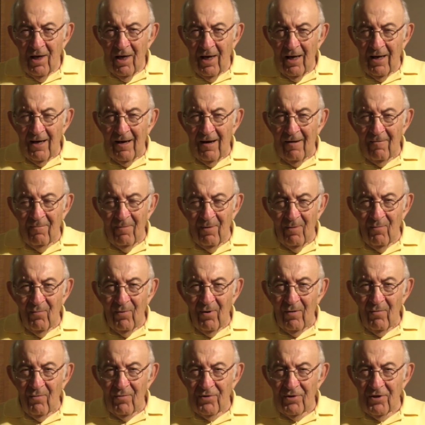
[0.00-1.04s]
and I remember
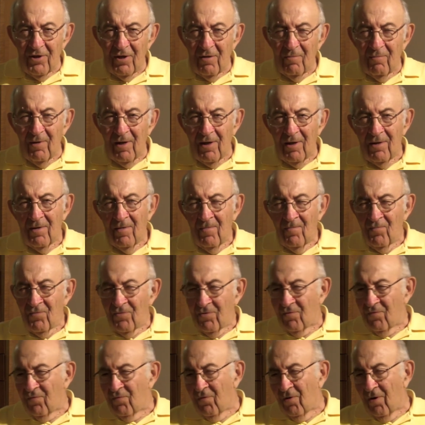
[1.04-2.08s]
everything about
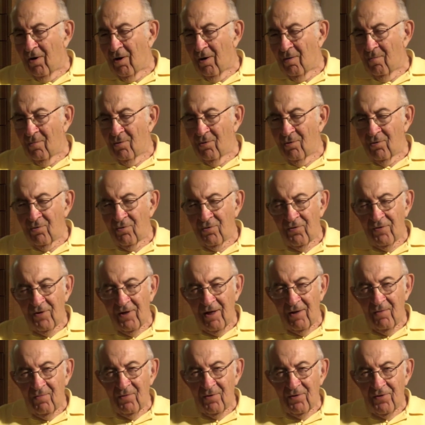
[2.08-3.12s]
the farmer whose
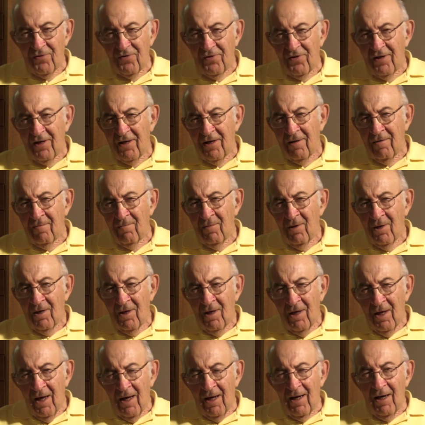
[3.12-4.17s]
name was Sam,
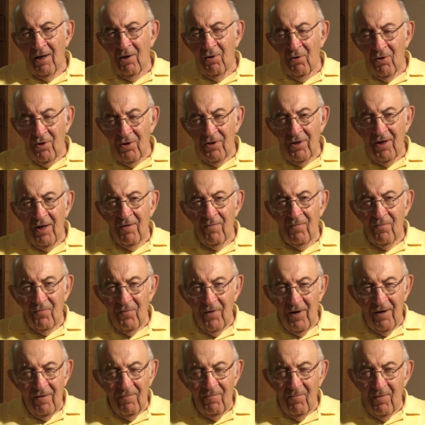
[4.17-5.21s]
and I always had
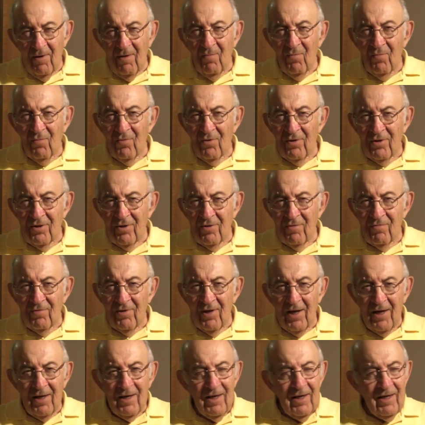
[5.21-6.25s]
fond memories of
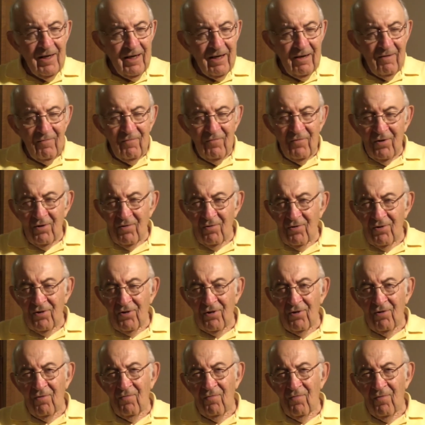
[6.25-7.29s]
that, even though it's
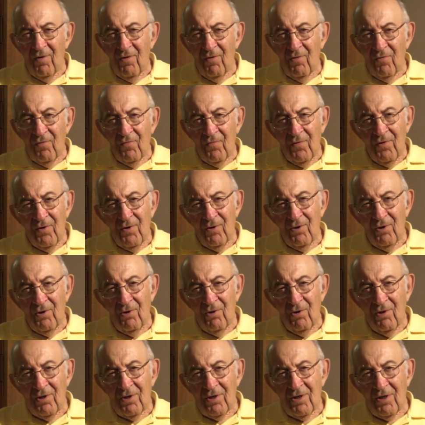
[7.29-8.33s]
so very, very
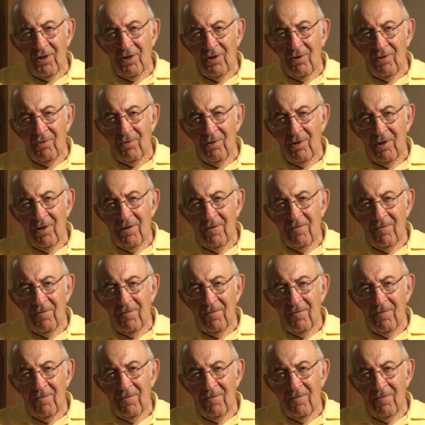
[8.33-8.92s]
long ago.